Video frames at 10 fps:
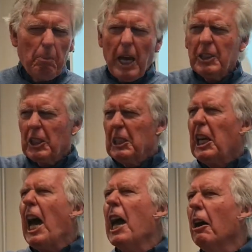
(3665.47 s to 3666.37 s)
The place is in
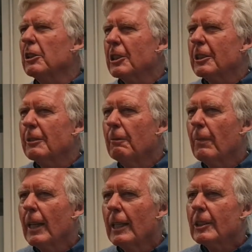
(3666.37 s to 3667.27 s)
chaos.
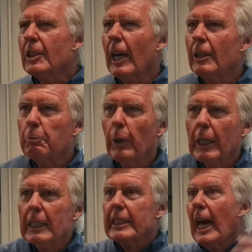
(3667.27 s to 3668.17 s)
Satan is
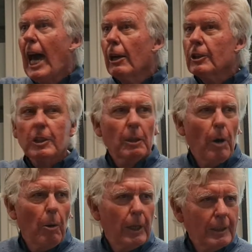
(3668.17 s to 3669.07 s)
bringing chaos at the
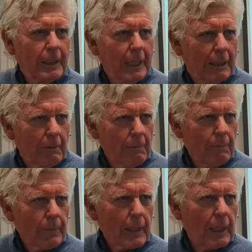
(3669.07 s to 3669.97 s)
moment, isn't he?
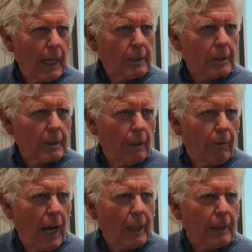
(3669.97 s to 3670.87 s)
Yes,
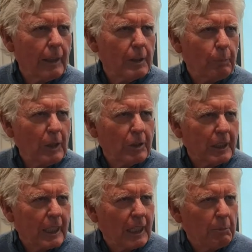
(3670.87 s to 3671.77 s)
Leviathan, his
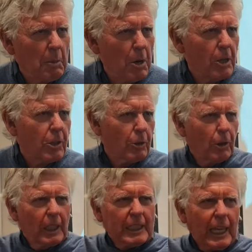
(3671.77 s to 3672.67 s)
beastly kingdom emerging,
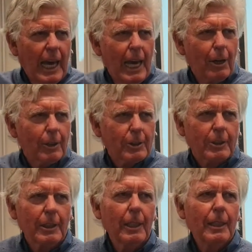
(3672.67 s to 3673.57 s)
all the chaos.